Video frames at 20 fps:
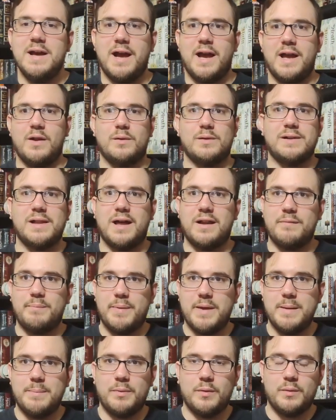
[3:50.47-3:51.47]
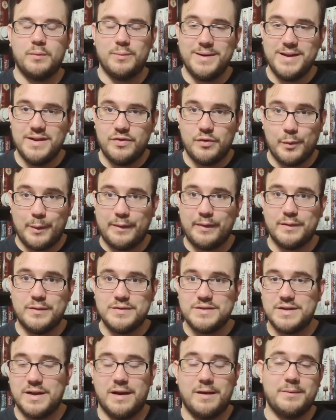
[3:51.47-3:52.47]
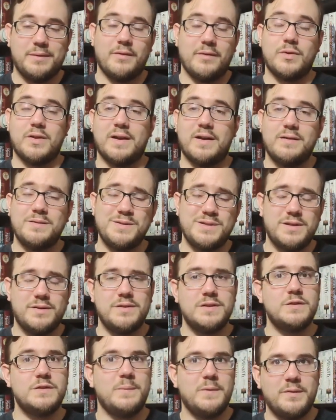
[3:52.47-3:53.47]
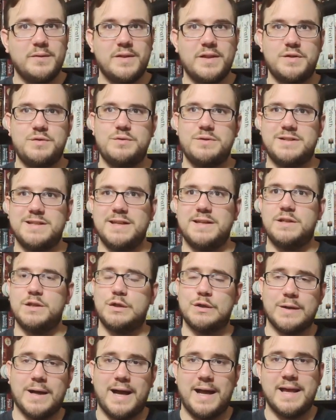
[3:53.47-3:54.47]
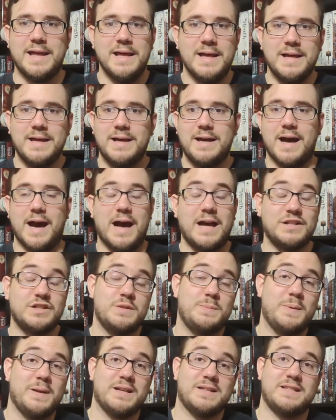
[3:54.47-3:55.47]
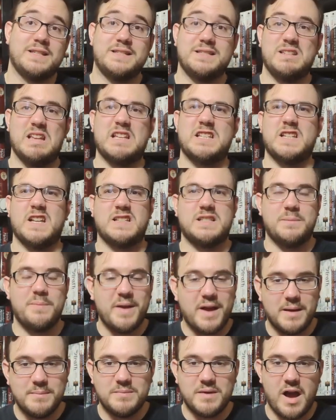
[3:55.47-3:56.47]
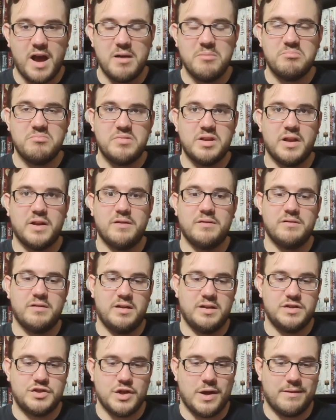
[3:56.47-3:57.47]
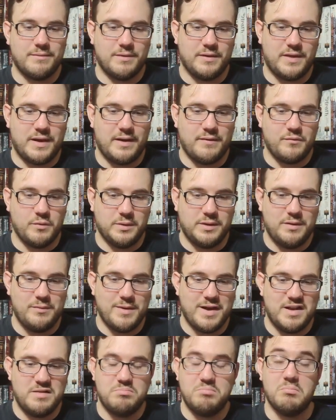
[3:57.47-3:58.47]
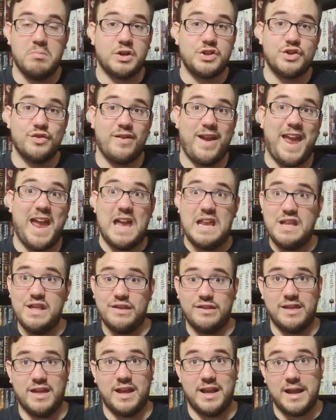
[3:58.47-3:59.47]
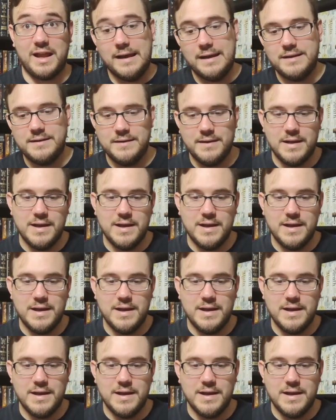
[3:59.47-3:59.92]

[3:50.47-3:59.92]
I know a lot of people read thrillers with everything else. So this will be really interesting to try just because it's not something I'm, you know, a genre that I've really read much of anything in.